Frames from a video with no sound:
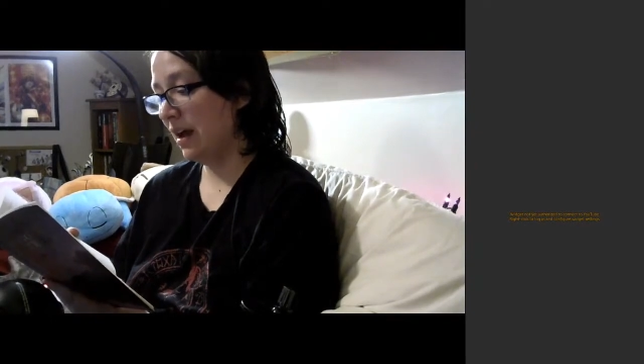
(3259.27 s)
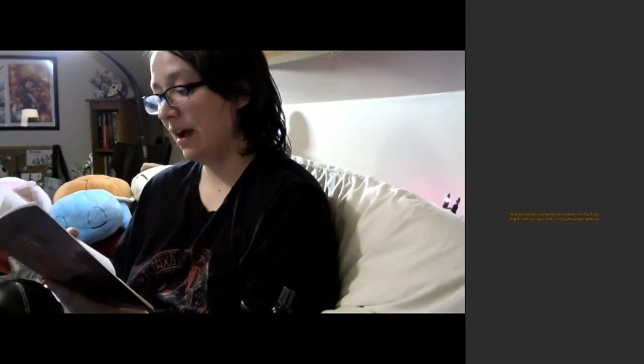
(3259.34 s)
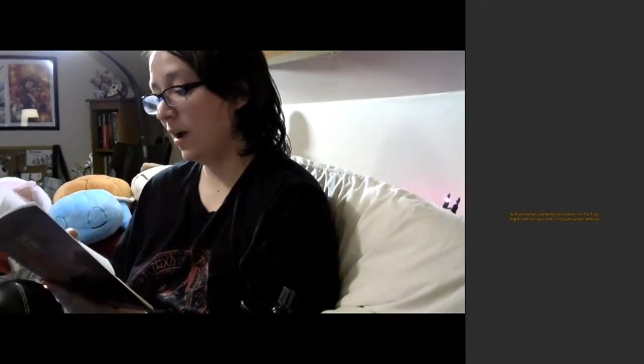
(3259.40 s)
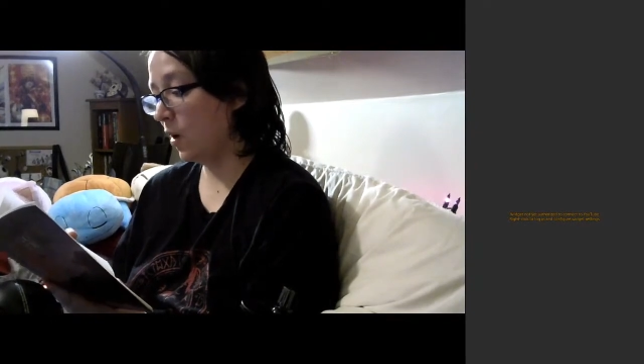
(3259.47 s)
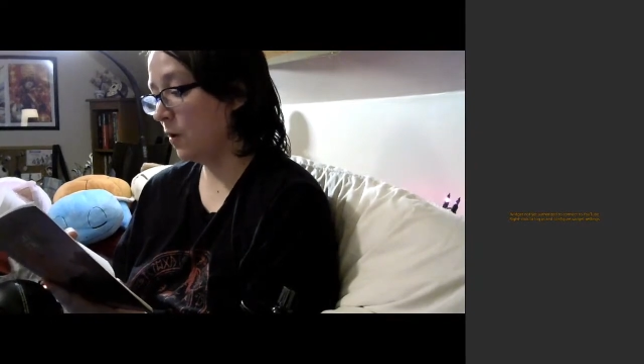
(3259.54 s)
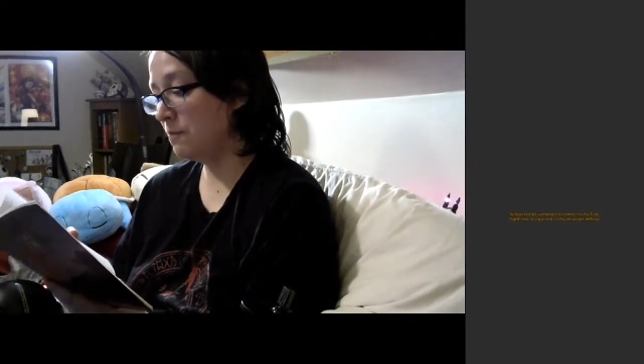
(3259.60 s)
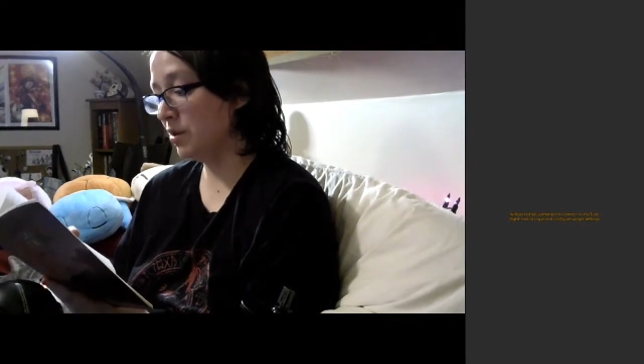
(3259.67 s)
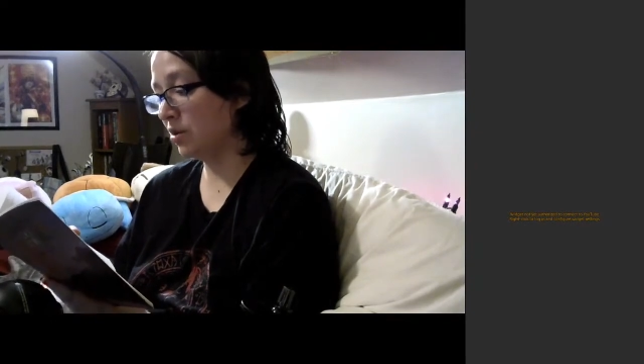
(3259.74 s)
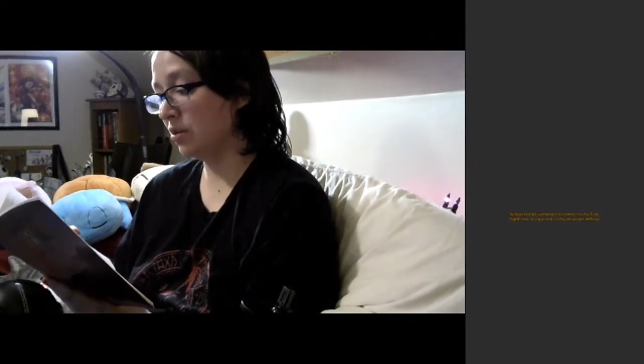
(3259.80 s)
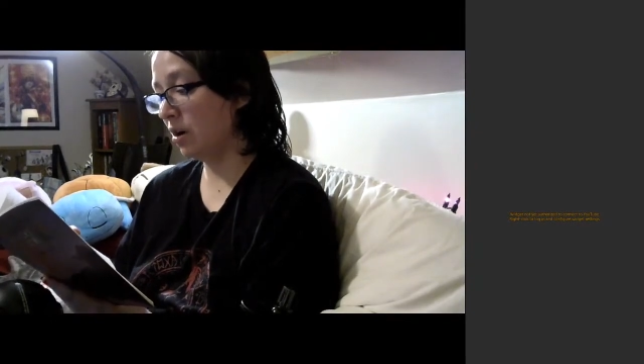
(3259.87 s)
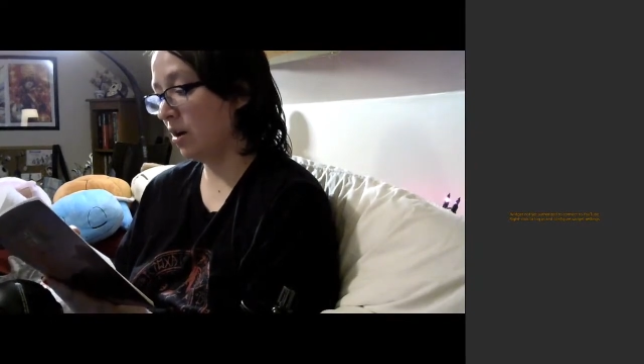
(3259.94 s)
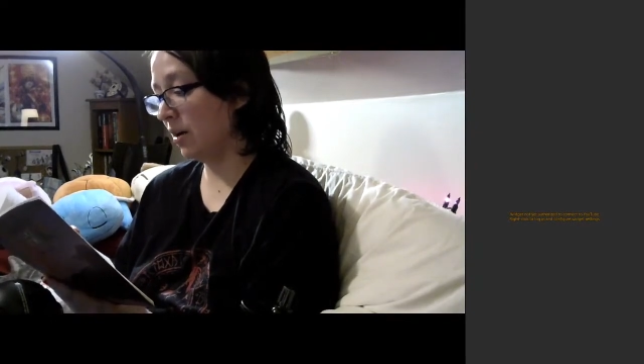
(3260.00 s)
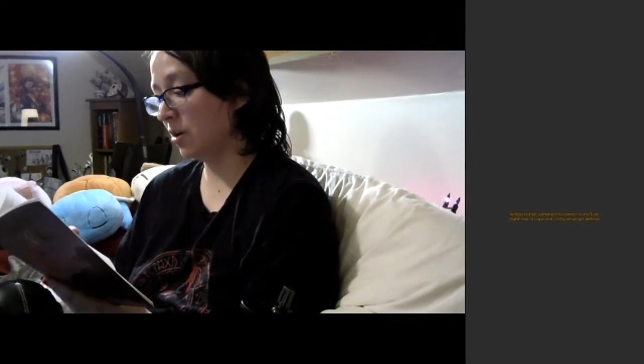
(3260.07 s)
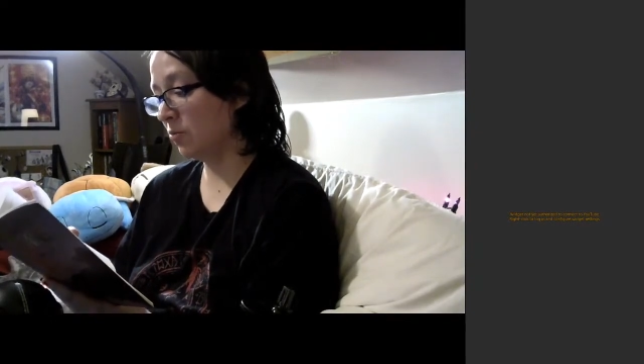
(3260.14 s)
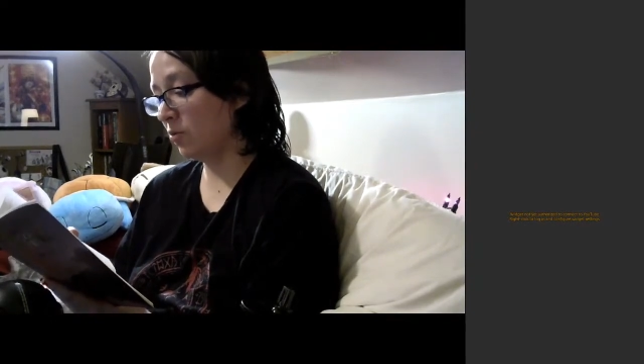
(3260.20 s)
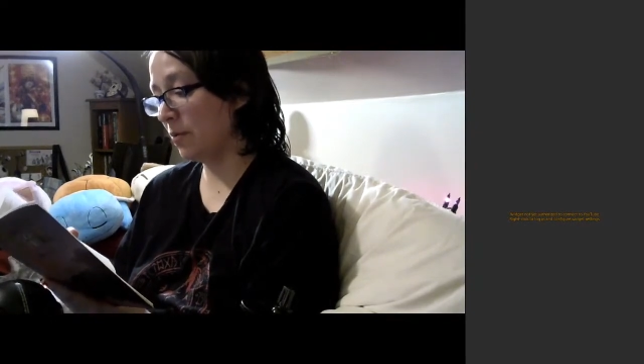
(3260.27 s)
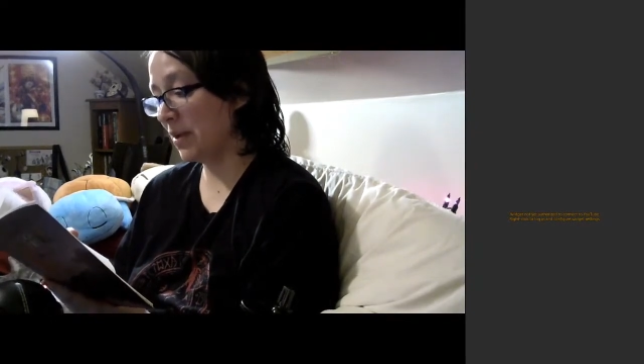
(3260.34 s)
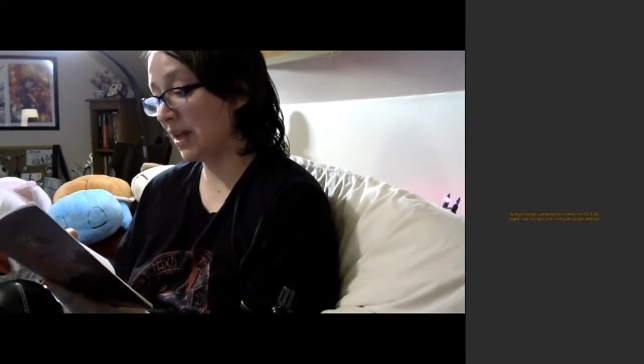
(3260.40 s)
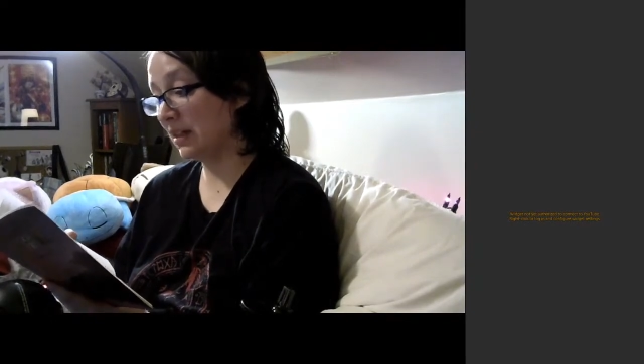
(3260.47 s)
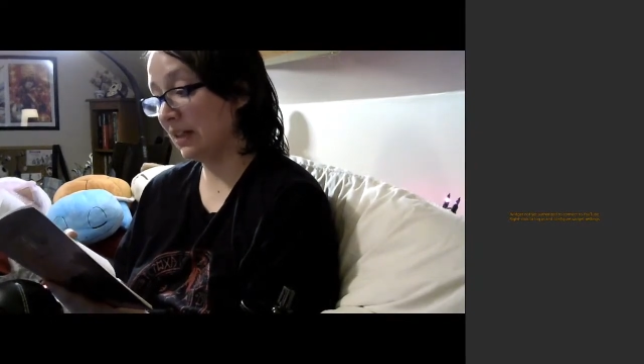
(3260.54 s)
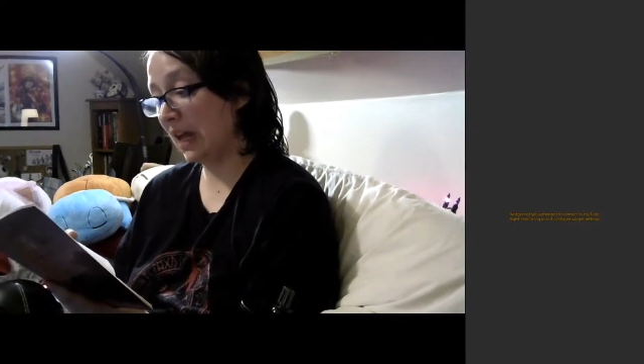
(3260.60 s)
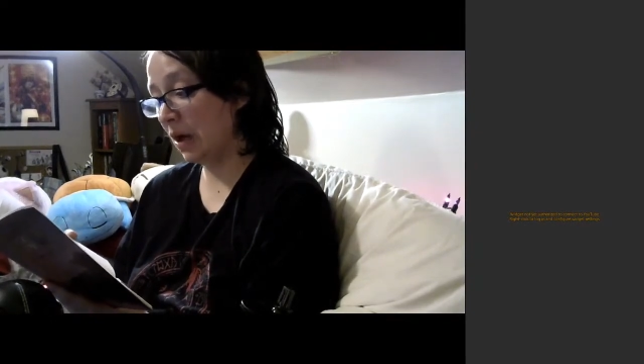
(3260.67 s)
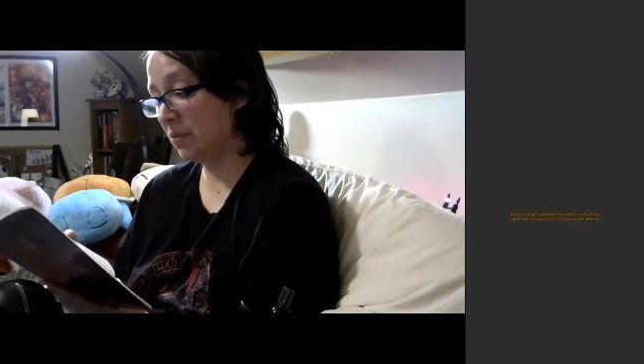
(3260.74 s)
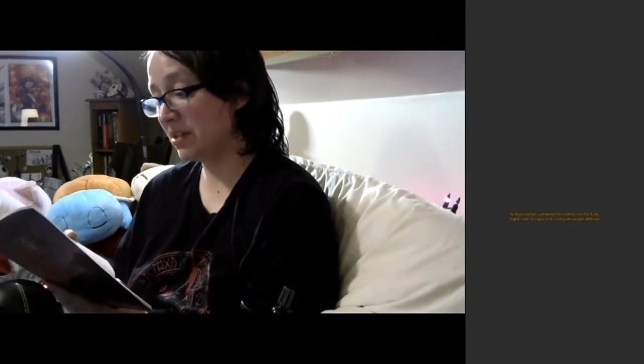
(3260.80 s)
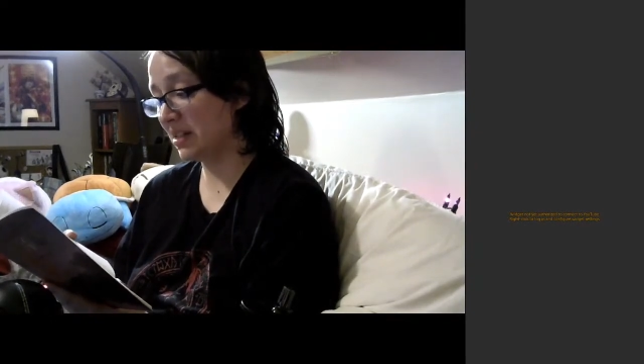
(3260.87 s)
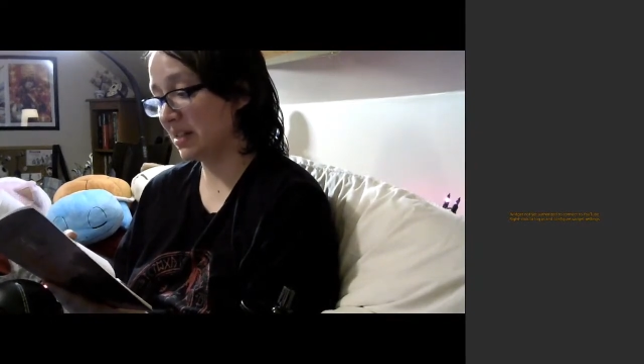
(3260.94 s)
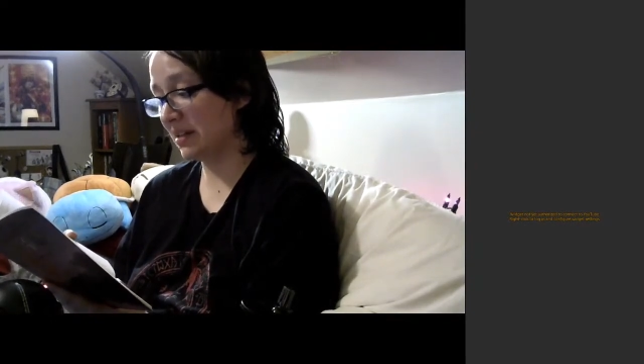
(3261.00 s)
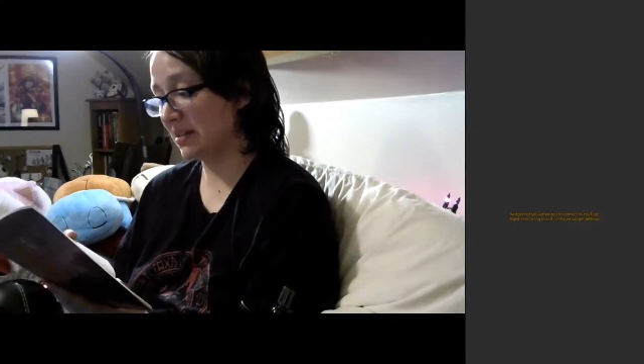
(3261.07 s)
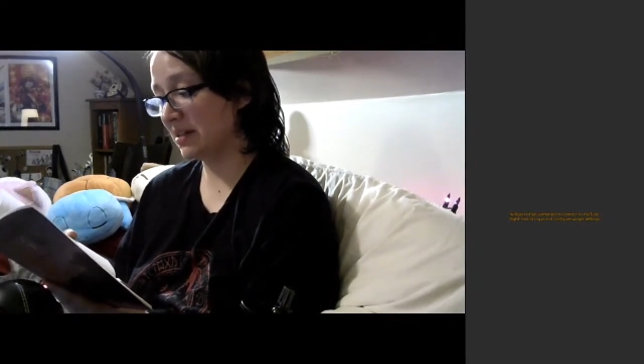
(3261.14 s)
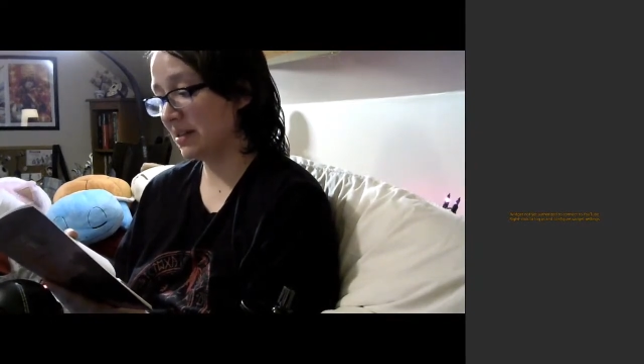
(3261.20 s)
I hope Your Honor will make
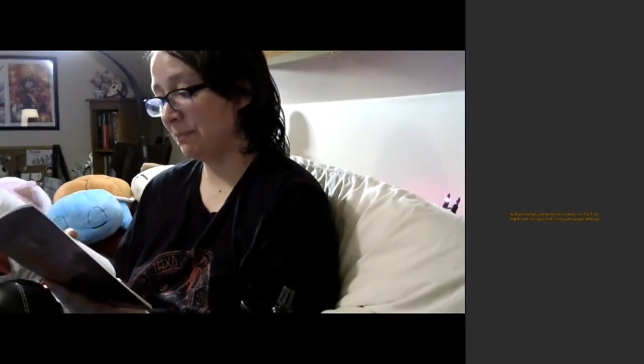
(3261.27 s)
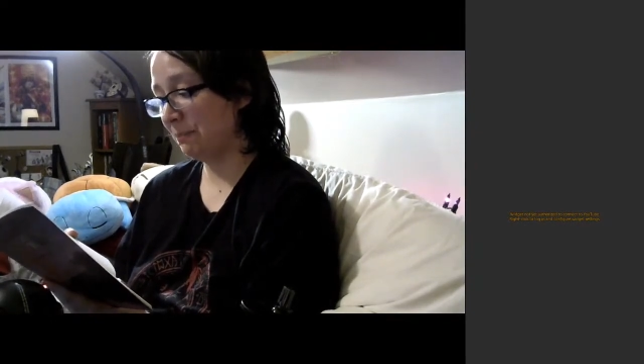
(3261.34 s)
allowances."